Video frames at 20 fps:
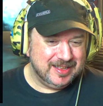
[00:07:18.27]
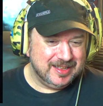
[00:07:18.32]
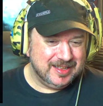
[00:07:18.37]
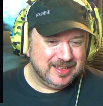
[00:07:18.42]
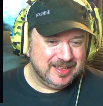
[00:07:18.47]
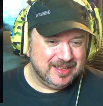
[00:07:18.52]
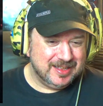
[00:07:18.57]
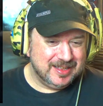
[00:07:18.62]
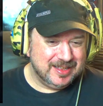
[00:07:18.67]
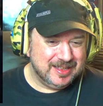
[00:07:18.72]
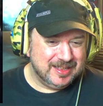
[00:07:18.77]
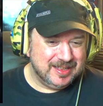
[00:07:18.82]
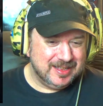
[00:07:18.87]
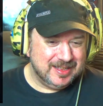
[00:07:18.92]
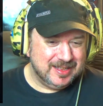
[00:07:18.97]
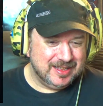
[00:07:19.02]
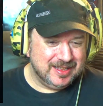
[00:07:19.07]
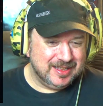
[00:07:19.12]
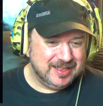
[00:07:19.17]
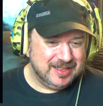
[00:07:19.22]

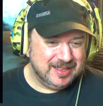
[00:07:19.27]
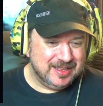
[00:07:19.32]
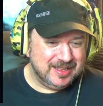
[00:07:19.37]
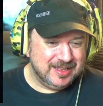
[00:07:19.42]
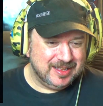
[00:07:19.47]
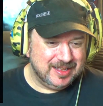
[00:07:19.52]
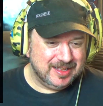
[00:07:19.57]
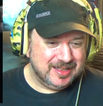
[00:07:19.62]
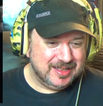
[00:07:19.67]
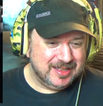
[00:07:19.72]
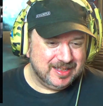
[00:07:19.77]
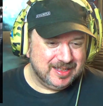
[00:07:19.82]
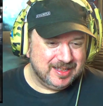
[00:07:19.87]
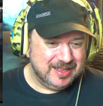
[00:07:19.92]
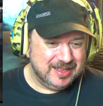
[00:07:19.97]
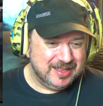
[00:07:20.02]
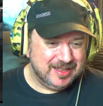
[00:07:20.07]
(no one is talking)